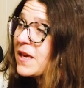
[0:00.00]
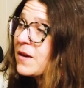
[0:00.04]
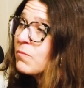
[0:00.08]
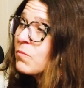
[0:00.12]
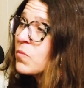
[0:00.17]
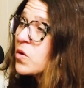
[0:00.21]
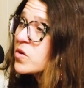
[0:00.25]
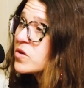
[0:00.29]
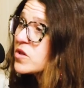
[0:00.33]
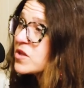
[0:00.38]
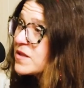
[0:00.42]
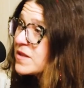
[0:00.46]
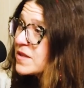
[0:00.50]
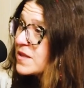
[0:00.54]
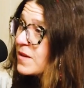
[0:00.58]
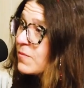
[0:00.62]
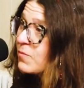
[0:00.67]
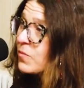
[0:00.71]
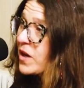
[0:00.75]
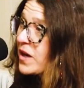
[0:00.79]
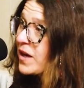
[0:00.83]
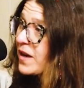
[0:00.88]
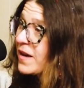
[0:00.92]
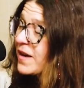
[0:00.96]
even the
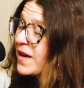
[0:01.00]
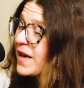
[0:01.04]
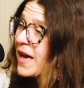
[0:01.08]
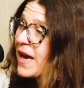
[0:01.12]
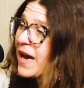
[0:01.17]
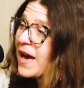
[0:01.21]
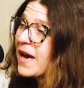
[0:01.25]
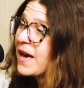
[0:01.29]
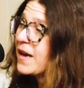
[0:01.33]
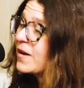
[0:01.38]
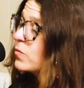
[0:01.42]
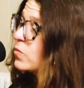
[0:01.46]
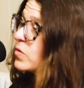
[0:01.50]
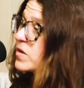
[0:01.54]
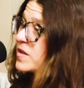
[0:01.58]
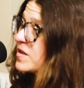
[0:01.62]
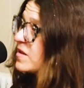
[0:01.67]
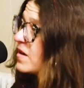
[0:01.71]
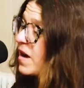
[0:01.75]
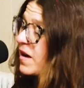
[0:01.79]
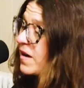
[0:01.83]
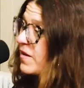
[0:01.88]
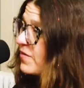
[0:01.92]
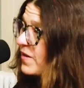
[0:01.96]
emergency money I had
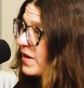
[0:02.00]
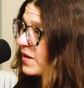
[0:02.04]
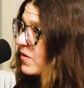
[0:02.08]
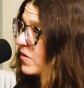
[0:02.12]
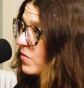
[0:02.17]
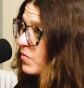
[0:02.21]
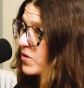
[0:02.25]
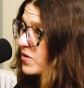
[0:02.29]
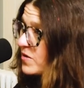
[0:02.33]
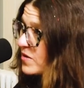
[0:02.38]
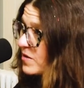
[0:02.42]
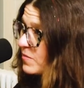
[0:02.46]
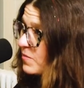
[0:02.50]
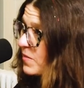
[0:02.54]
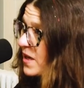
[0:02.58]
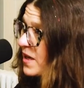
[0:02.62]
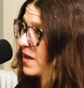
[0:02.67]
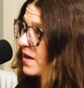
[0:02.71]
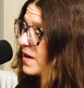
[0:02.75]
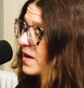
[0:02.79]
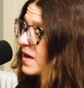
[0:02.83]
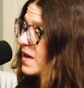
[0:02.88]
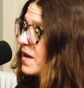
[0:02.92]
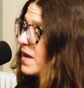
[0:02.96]
was not available to
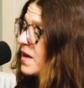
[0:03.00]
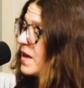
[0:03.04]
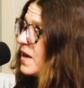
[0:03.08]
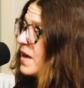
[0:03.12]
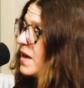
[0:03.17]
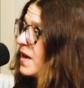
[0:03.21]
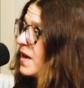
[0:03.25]
me.